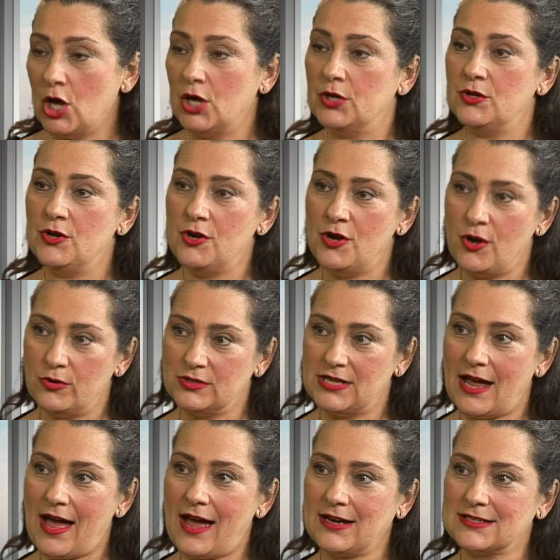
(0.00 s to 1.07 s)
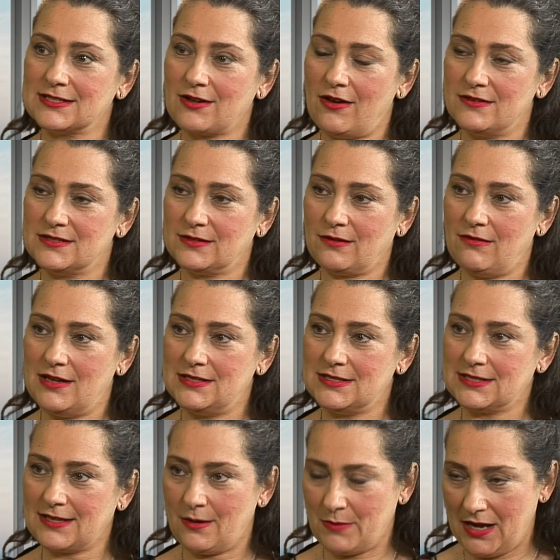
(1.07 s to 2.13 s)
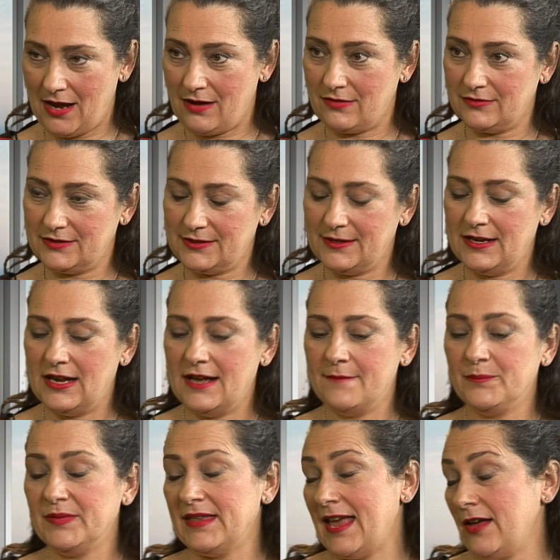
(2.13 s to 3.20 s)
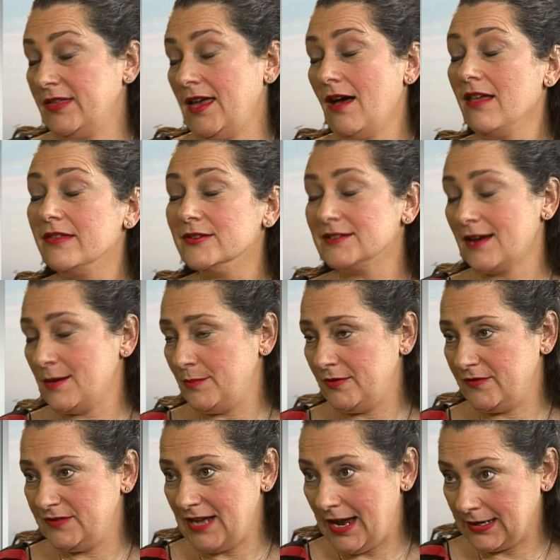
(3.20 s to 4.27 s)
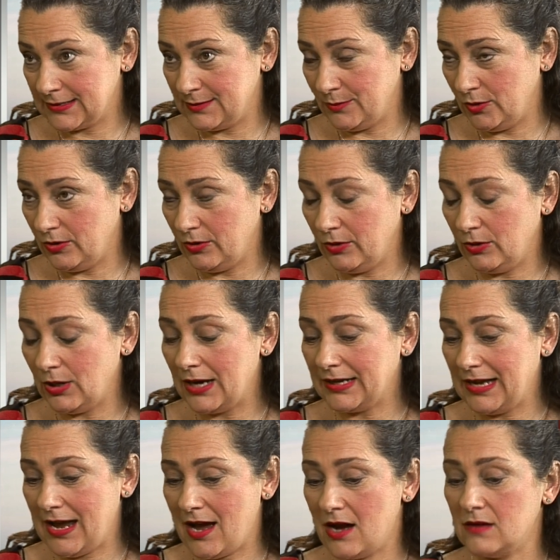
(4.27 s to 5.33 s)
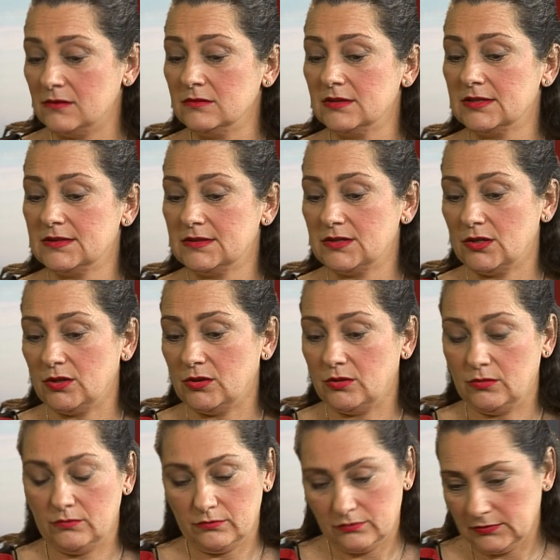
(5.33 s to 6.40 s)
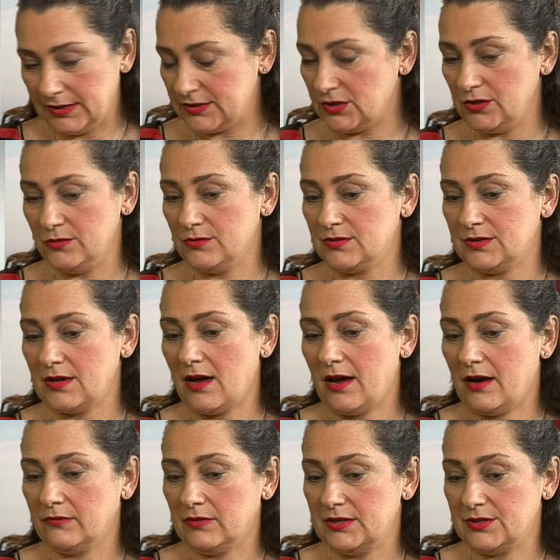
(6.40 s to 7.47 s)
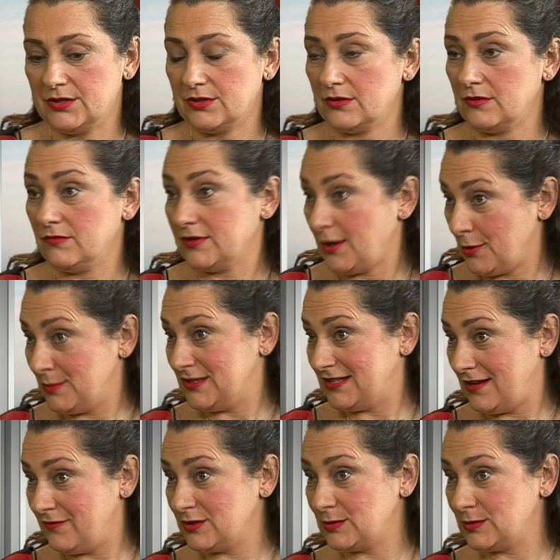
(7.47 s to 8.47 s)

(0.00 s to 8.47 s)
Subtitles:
no tax consequence coming out. Now, the other type of taxable account, so let's use registered retirement savings